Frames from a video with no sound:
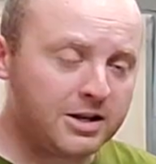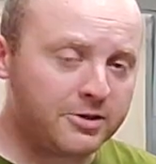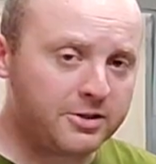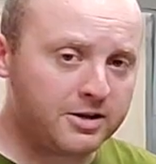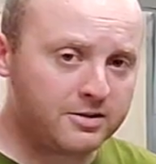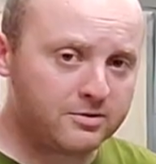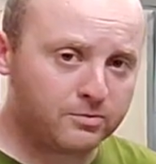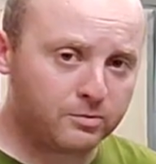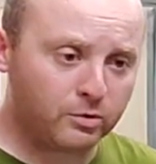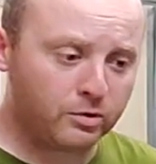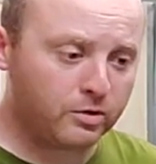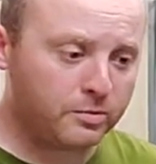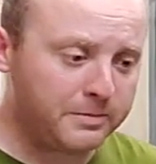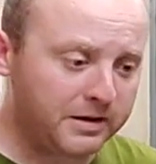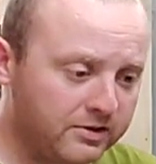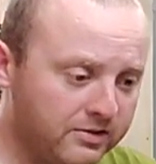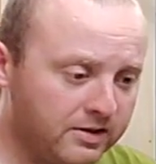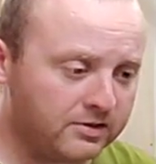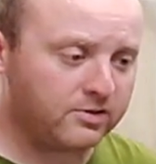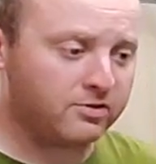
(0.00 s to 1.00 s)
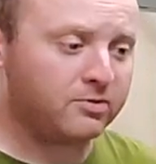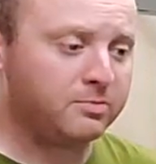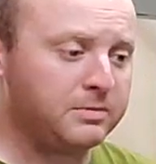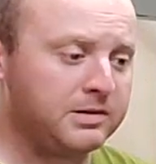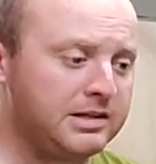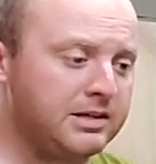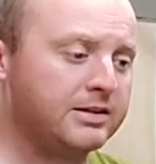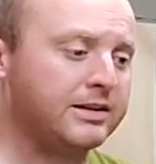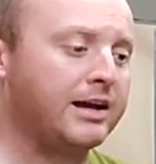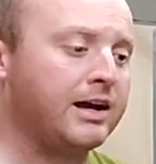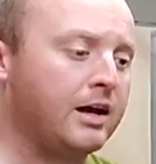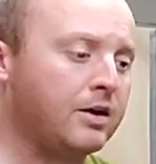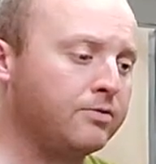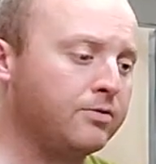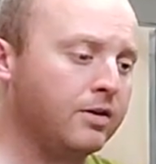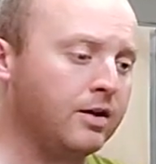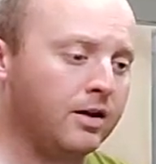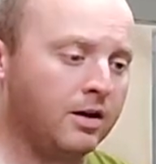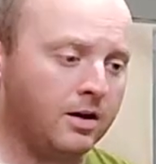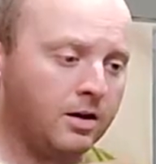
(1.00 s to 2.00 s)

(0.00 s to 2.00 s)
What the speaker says: anything, what would make sense is me to have